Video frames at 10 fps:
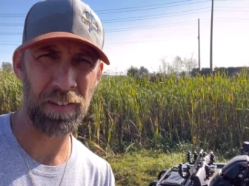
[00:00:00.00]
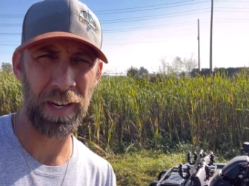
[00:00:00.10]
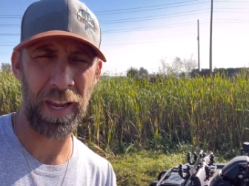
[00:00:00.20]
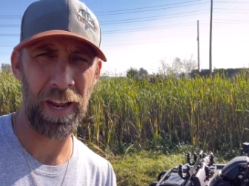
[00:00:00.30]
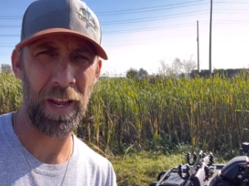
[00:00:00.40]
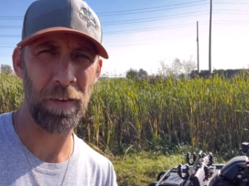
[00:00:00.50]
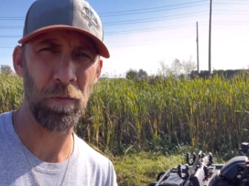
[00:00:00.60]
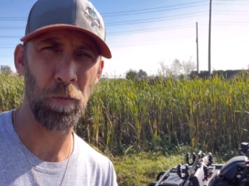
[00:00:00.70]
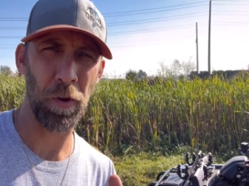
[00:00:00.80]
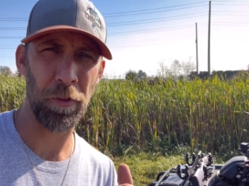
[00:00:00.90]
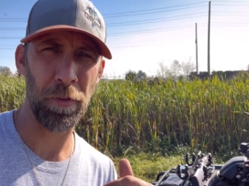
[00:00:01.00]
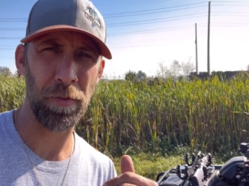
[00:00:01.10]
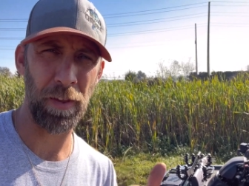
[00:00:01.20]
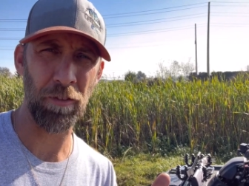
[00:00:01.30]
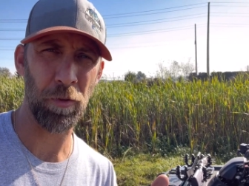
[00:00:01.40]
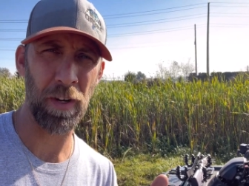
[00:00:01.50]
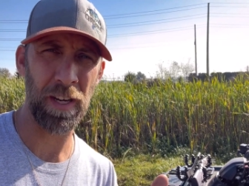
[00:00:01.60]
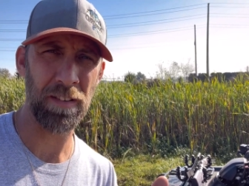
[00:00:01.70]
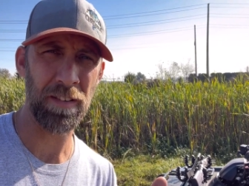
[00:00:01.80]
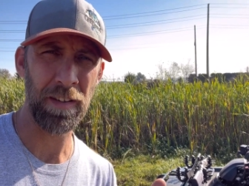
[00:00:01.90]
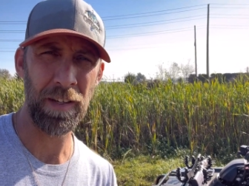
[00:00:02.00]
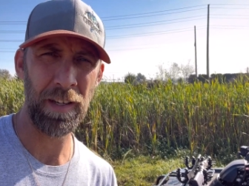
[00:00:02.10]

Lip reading: I can with these reeds.